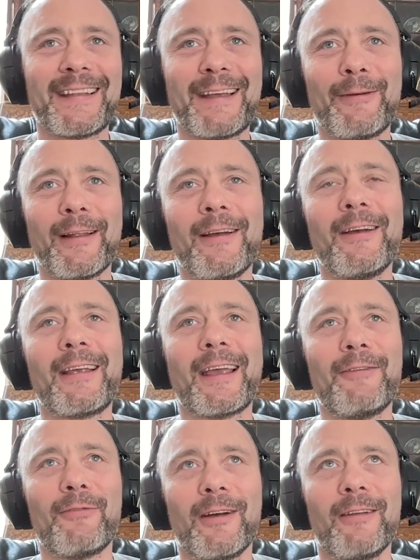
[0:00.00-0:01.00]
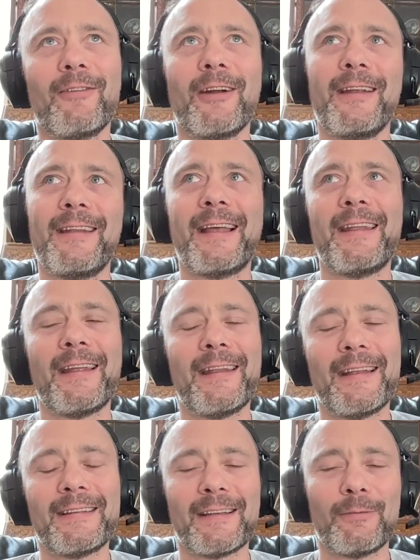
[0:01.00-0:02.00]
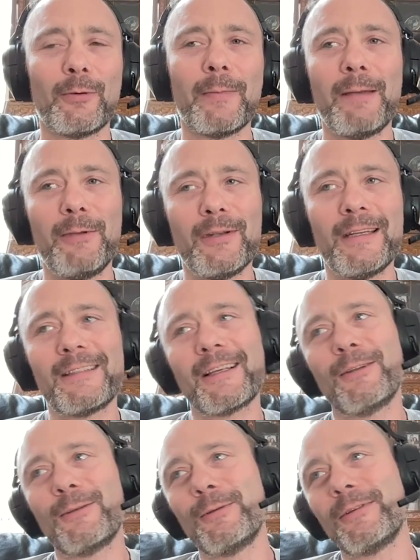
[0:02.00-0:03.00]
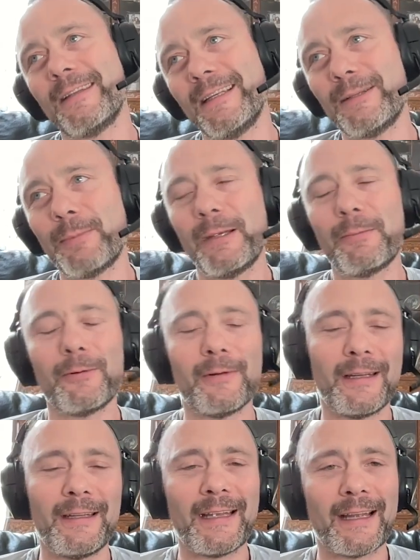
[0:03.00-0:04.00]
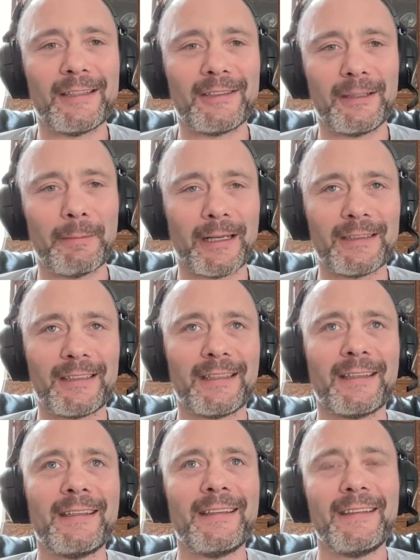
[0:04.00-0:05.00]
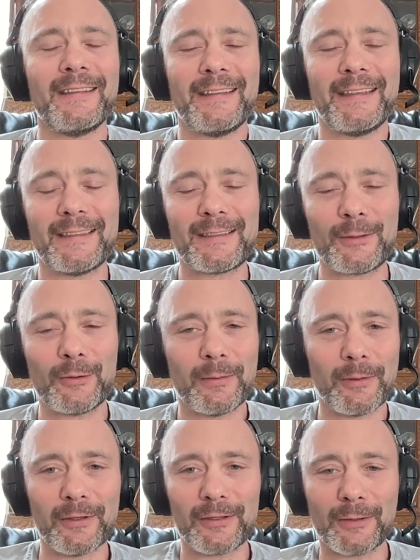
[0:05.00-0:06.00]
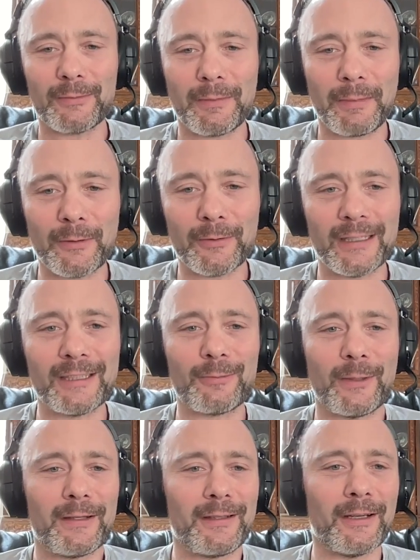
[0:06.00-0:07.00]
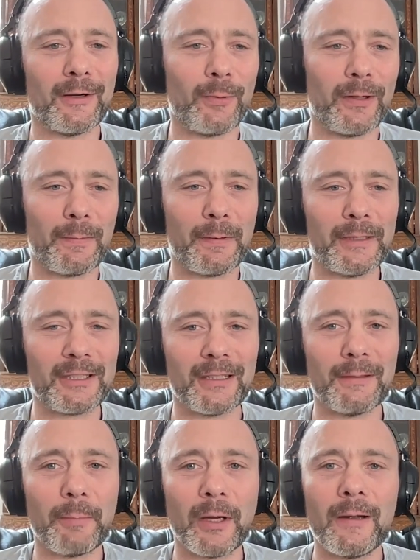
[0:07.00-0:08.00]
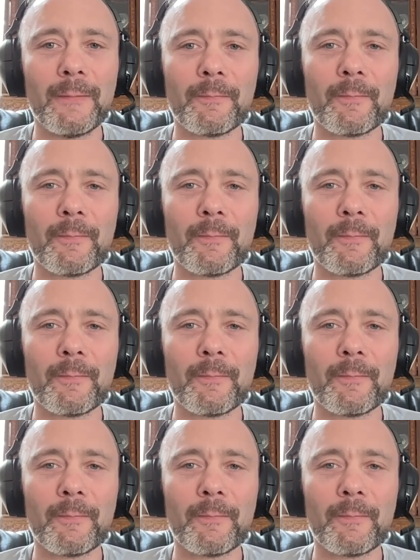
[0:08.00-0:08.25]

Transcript: they were like, okay, fine, right. And then they said, well, maybe you need to go and talk to these people. And in the end, she managed to install them on the tops of buildings with, you know, with permission. But